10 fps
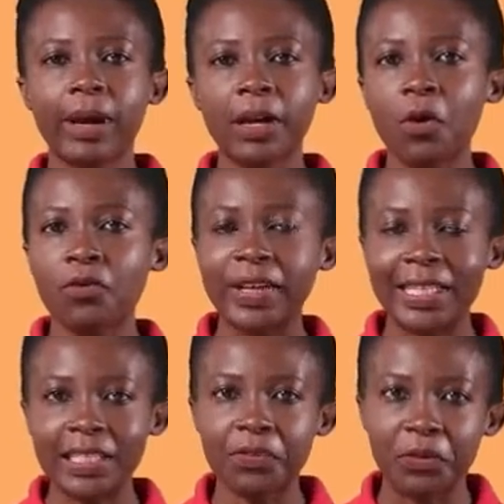by
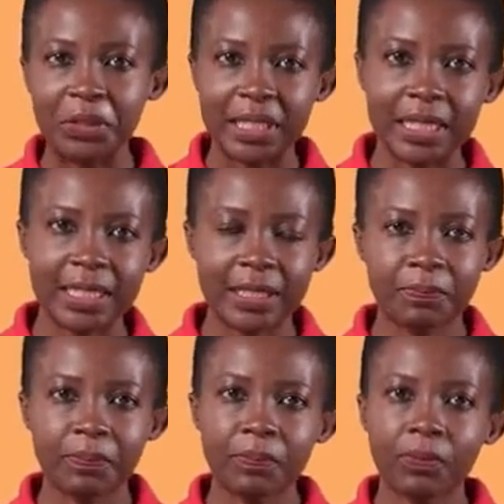covalent forces.
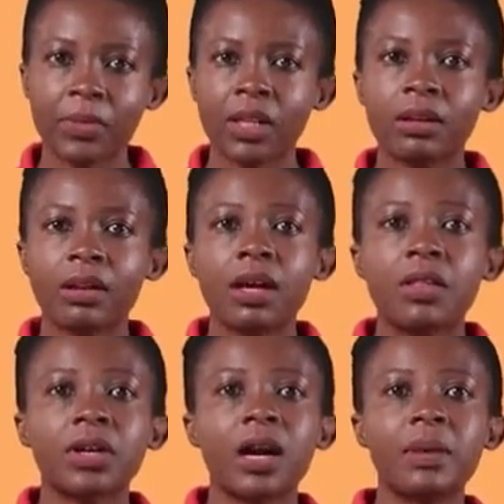
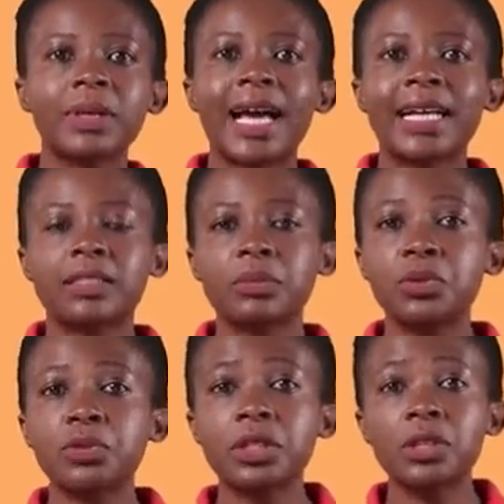The carbon atom
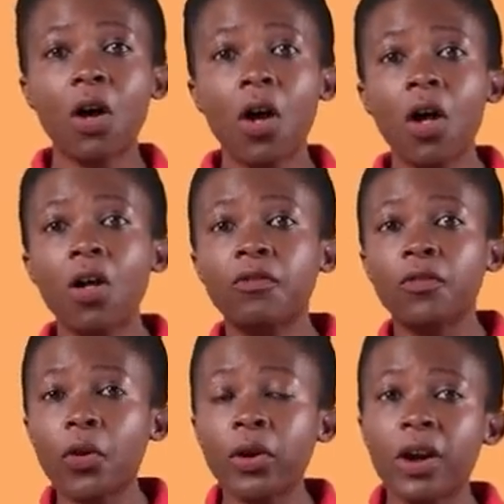uses all
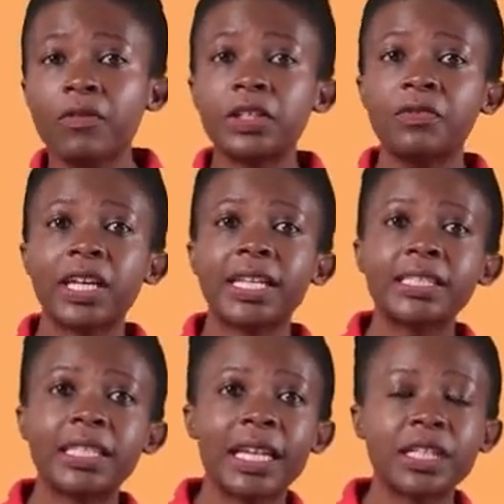four of its
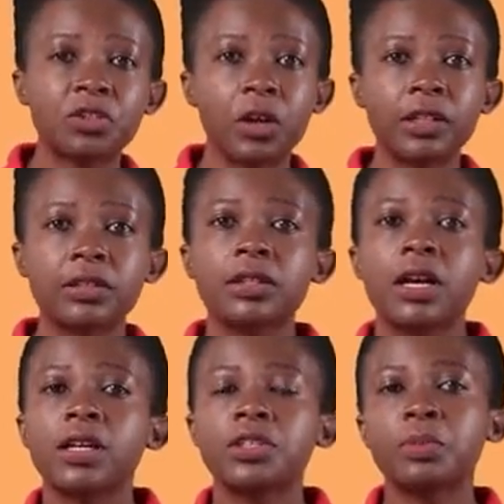valence electrons
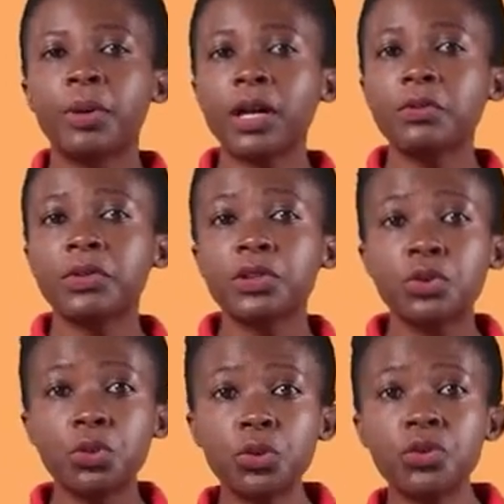to bond with the
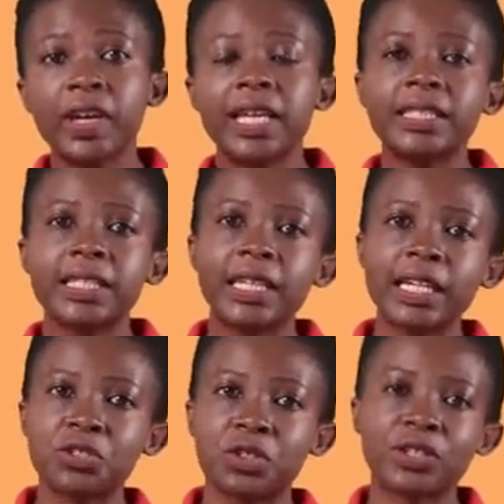two valence
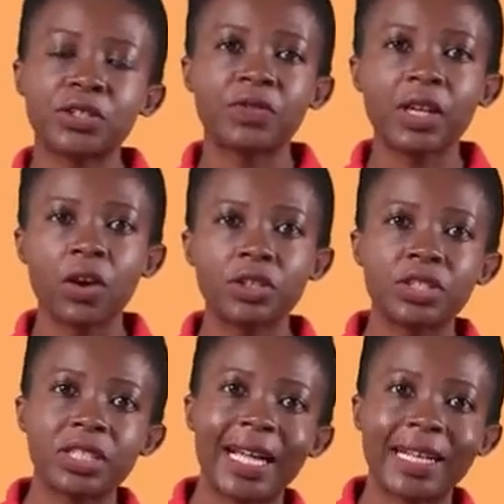electrons of the
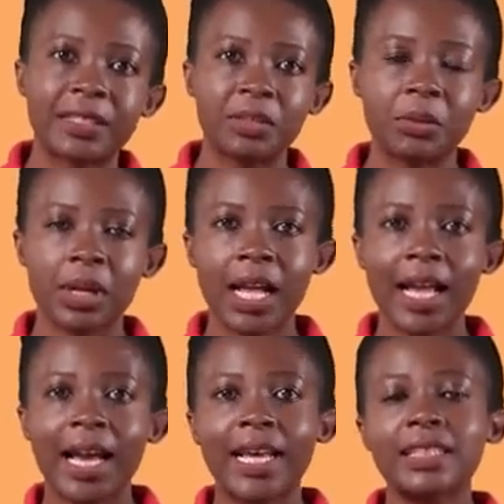oxygen atom,
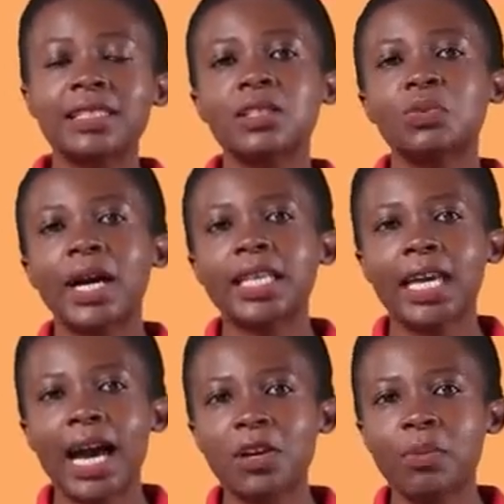and this is why
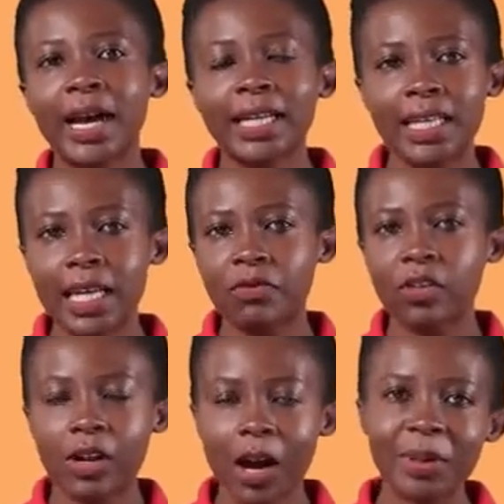the IUPAC name
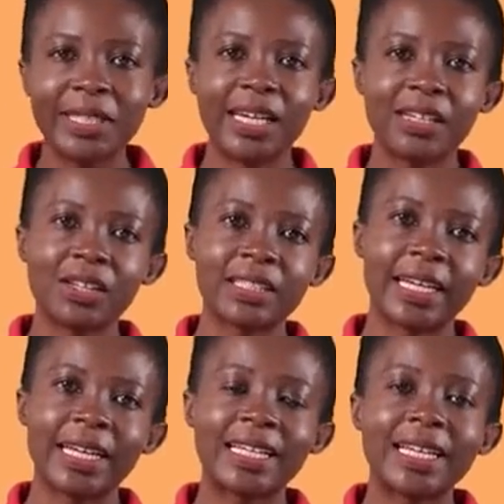for carbon
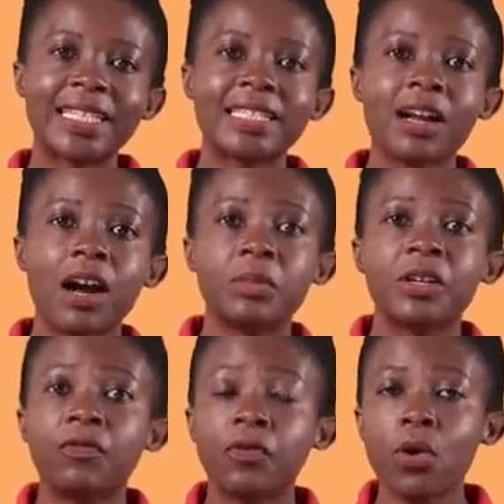dioxide is
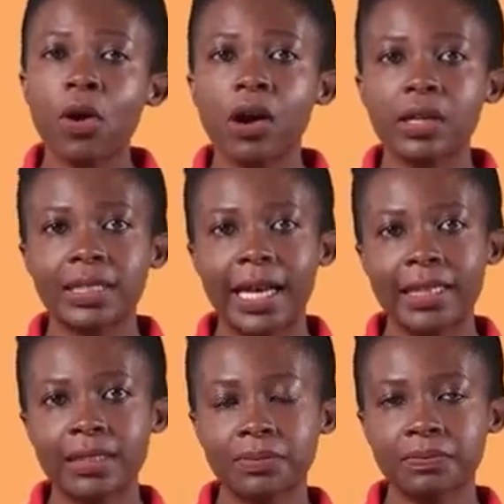carbon-4
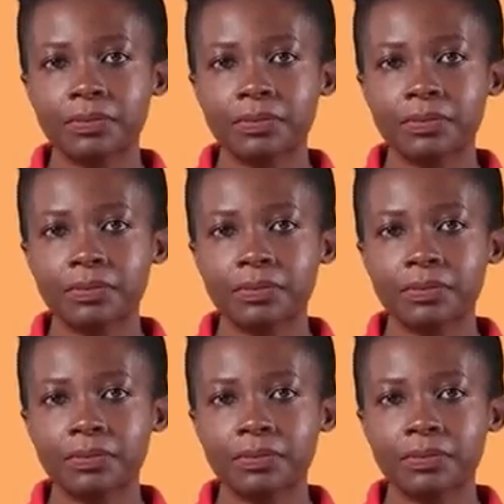oxide.